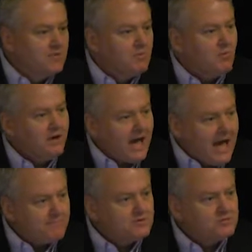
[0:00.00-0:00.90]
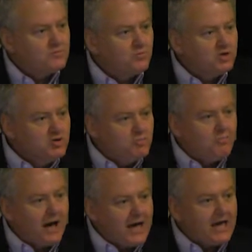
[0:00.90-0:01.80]
But what happens when you
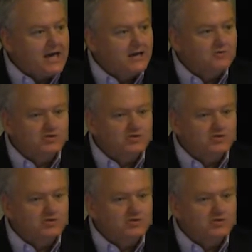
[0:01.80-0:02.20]
pay